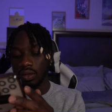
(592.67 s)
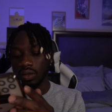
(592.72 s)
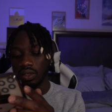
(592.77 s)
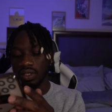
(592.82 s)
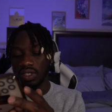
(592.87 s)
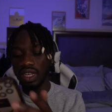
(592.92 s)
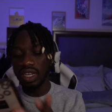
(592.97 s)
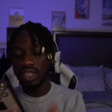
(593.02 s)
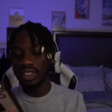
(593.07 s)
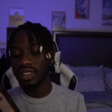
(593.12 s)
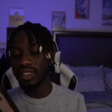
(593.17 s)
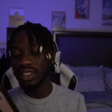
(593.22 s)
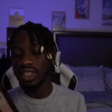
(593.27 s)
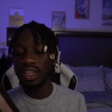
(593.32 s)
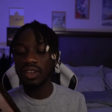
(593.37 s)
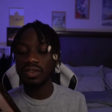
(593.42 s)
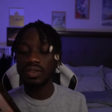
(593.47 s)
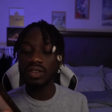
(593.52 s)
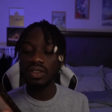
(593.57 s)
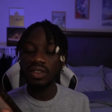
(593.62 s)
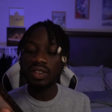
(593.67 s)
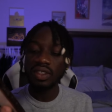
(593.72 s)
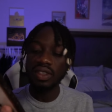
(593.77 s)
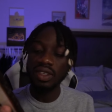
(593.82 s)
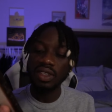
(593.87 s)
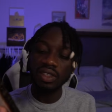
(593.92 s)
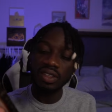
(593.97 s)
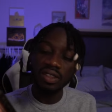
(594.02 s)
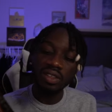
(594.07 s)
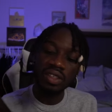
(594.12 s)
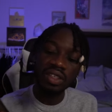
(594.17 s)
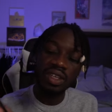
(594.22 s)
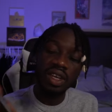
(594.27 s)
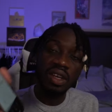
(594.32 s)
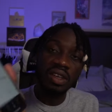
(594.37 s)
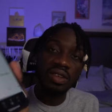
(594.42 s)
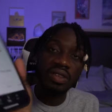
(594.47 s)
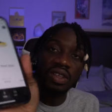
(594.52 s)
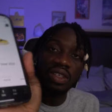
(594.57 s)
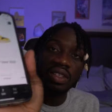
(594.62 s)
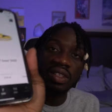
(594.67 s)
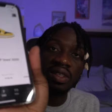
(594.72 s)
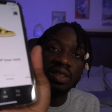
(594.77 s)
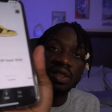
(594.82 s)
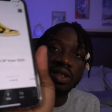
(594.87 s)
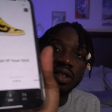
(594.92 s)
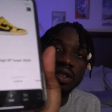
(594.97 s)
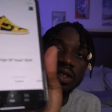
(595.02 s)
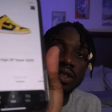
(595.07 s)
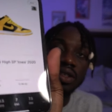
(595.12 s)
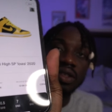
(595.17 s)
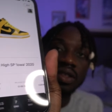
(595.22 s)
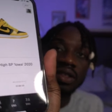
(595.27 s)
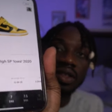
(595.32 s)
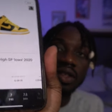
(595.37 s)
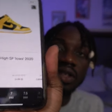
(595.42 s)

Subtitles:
size 7, you see how crazy it is,